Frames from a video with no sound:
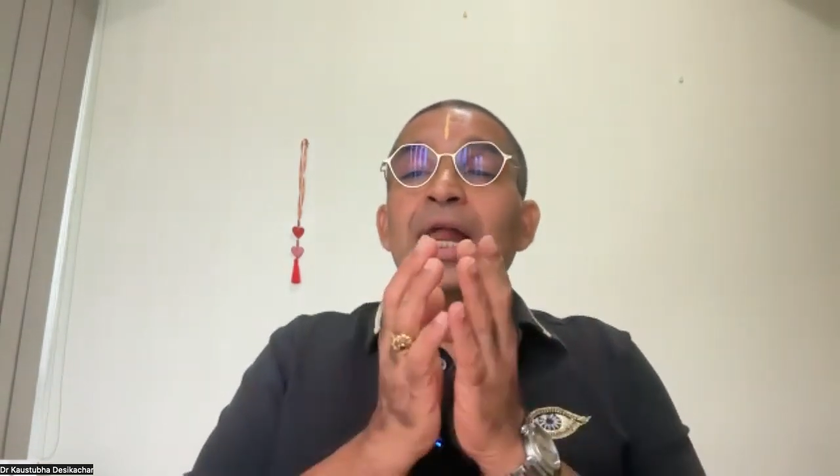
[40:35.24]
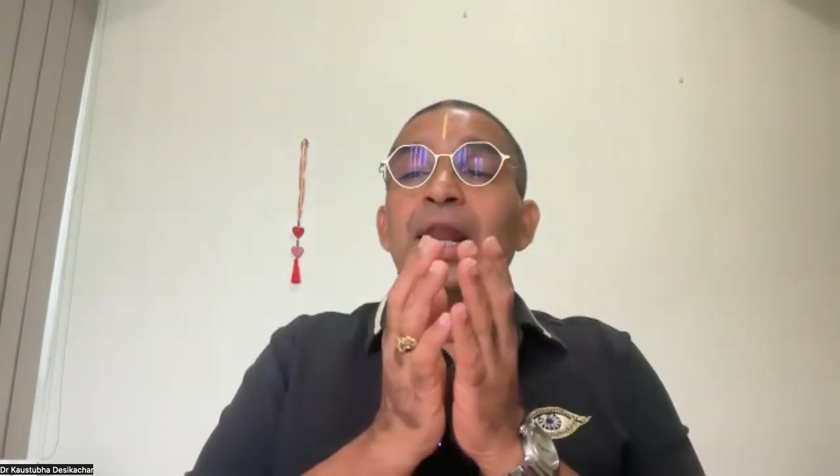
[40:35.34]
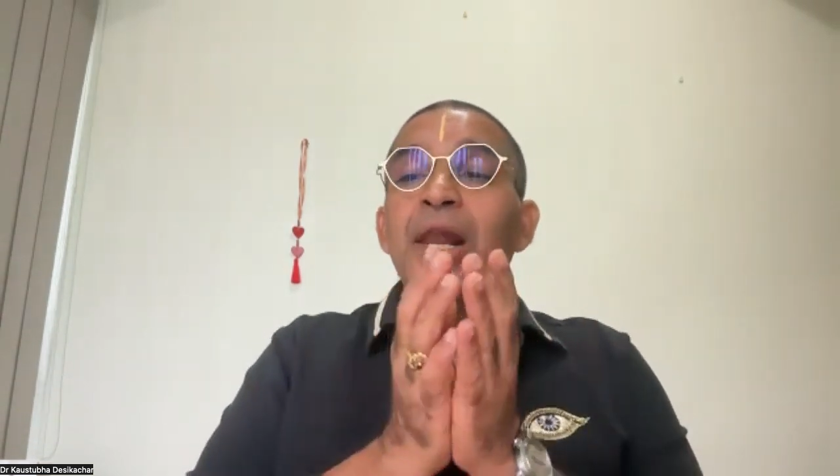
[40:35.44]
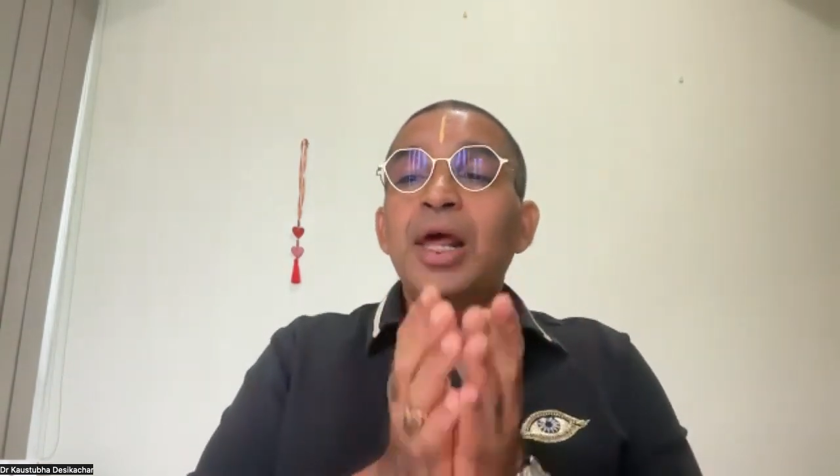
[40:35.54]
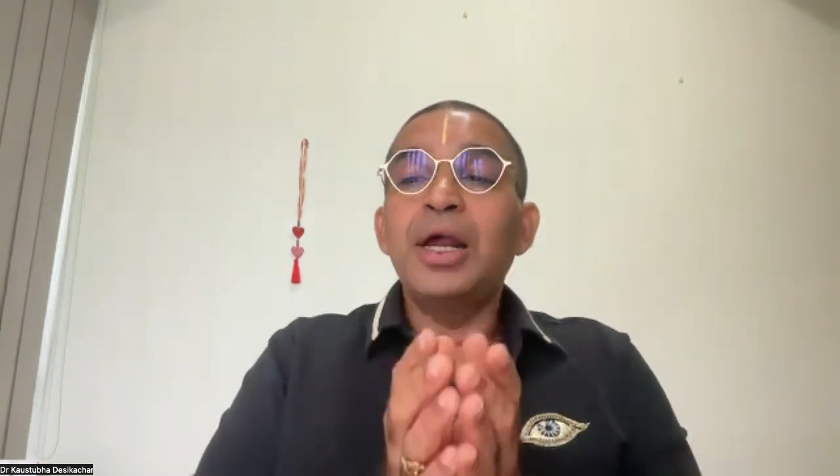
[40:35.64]

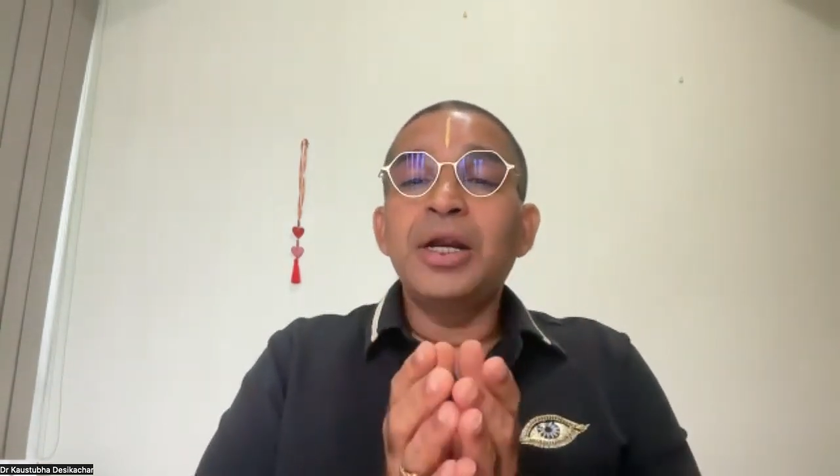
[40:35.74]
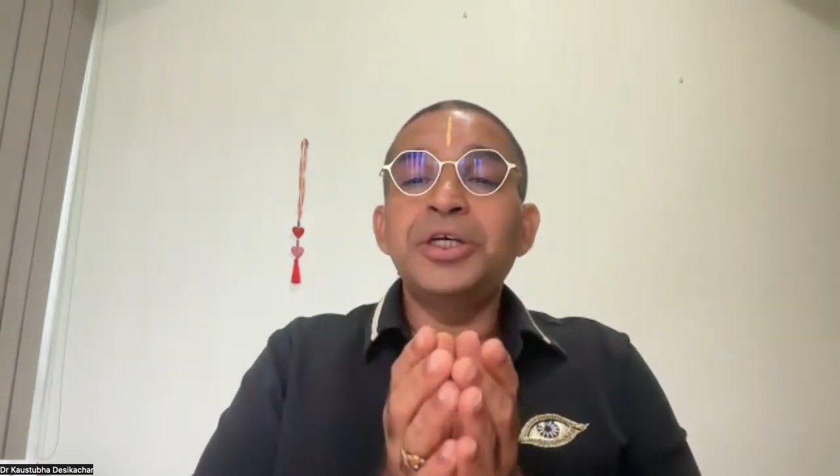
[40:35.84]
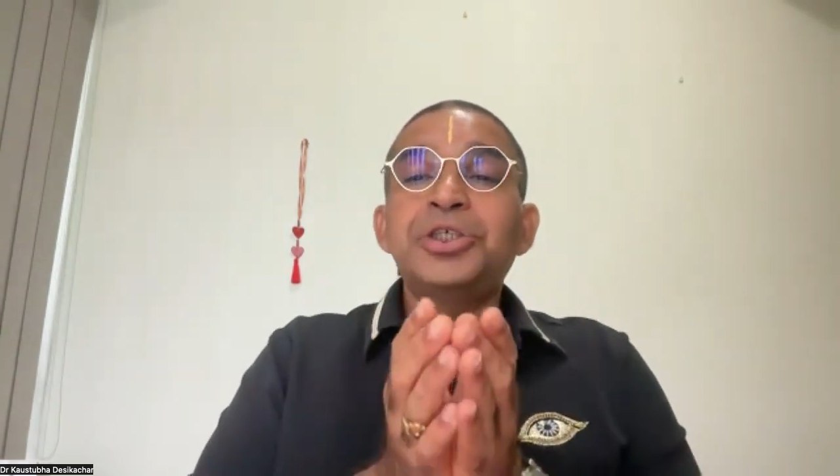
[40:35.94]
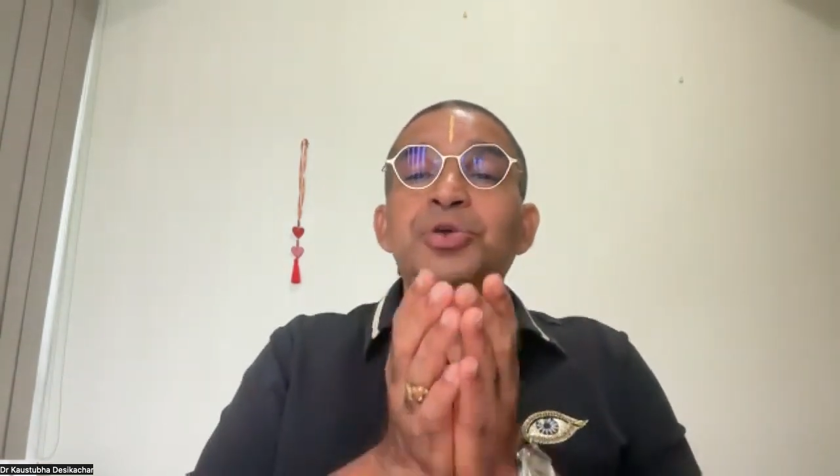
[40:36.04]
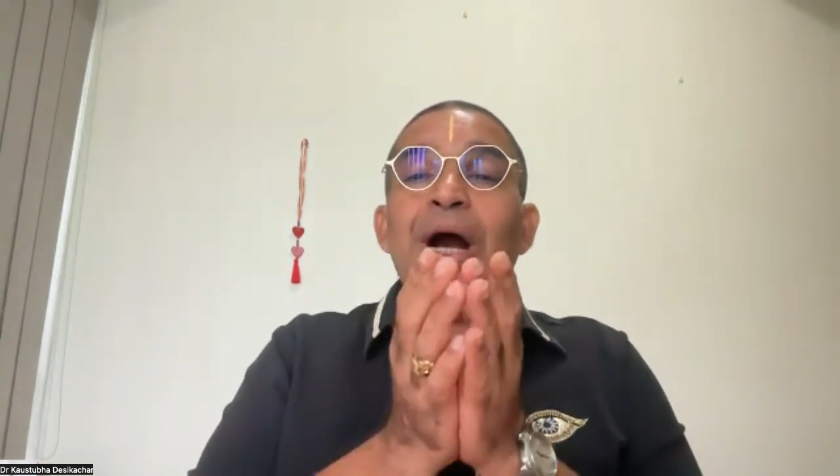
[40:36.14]

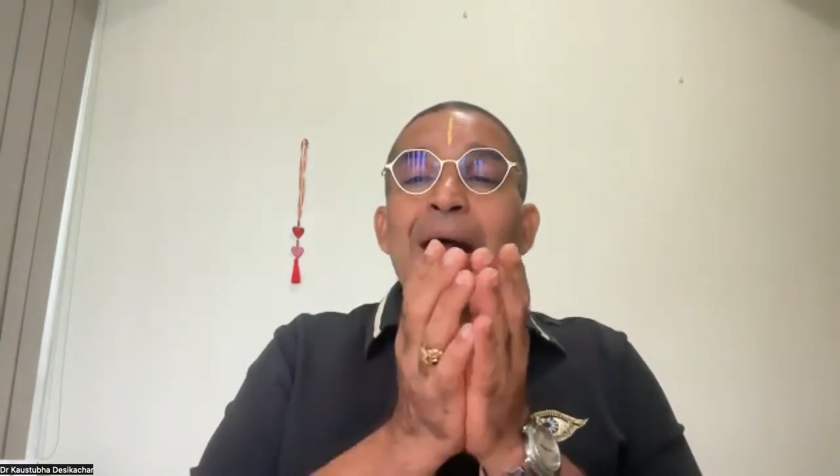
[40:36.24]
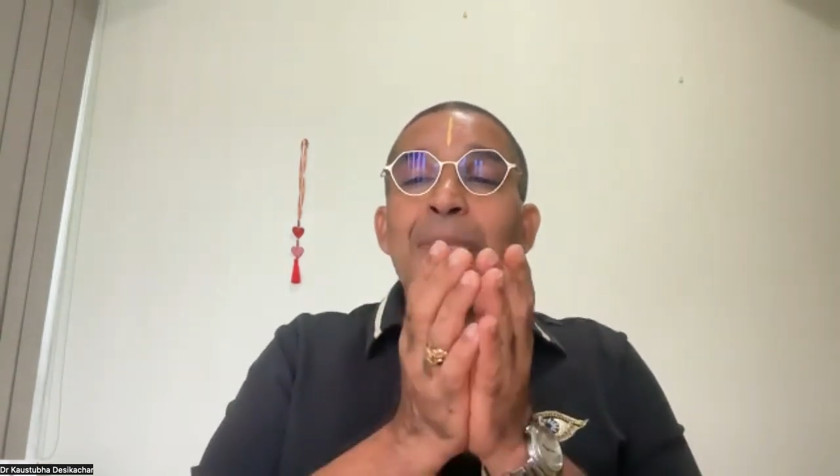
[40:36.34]
learn to